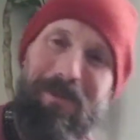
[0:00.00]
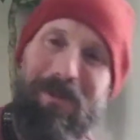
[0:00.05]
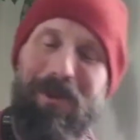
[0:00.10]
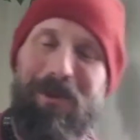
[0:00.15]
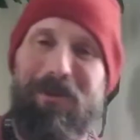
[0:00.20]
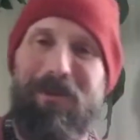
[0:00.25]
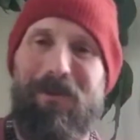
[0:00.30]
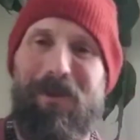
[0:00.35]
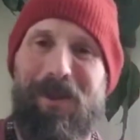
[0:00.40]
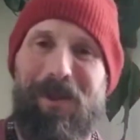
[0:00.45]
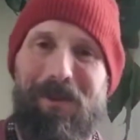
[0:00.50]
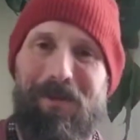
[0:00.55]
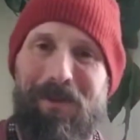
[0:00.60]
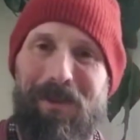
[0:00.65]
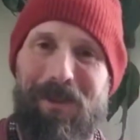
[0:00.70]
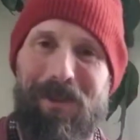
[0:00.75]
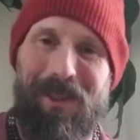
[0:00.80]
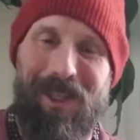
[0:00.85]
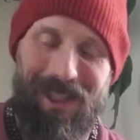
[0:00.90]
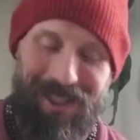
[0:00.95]
most
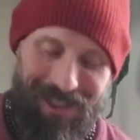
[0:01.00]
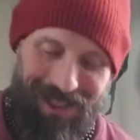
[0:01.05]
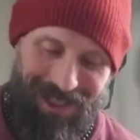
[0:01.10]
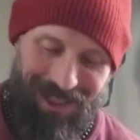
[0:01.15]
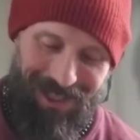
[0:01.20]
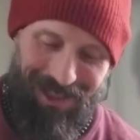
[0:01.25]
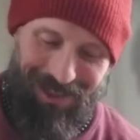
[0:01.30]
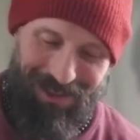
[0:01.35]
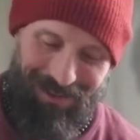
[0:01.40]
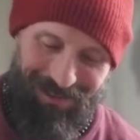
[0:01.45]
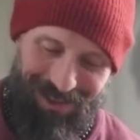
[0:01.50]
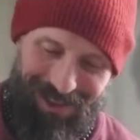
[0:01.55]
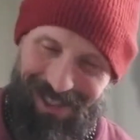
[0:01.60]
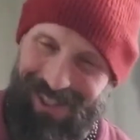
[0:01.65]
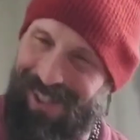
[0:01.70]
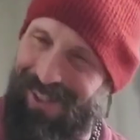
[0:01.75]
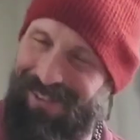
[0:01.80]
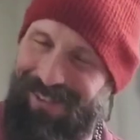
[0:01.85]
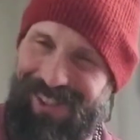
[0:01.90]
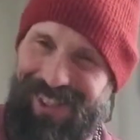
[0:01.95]
wonderful sense of humor.
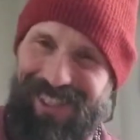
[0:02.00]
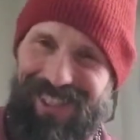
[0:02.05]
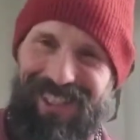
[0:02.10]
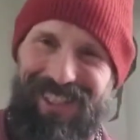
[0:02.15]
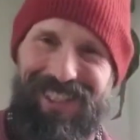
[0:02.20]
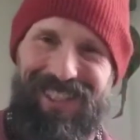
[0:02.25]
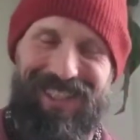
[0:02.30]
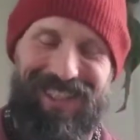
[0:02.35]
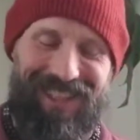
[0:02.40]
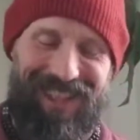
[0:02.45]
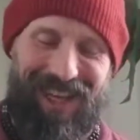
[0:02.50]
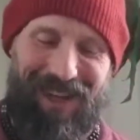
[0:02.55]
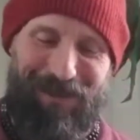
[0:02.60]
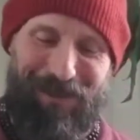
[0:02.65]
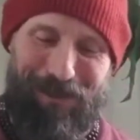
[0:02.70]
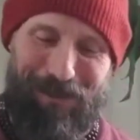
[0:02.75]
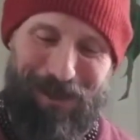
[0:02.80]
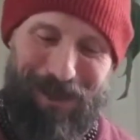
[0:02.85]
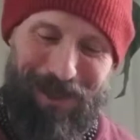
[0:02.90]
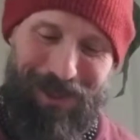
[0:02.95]
And we just laugh
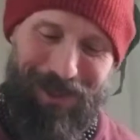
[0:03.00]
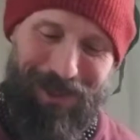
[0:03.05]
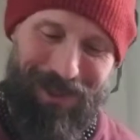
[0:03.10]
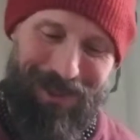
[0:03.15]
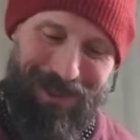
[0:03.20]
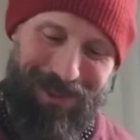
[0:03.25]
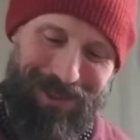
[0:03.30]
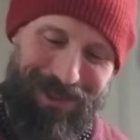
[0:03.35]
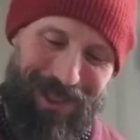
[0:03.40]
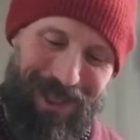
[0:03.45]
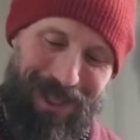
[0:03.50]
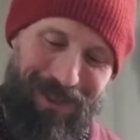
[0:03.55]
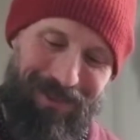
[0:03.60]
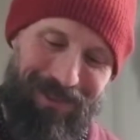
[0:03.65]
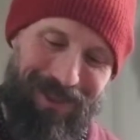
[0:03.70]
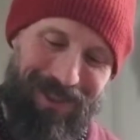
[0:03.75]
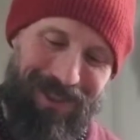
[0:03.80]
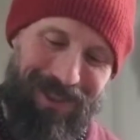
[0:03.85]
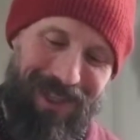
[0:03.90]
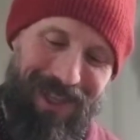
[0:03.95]
about it all the time
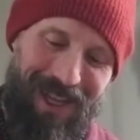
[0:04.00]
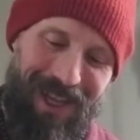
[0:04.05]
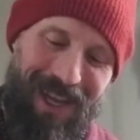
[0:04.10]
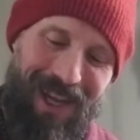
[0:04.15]
because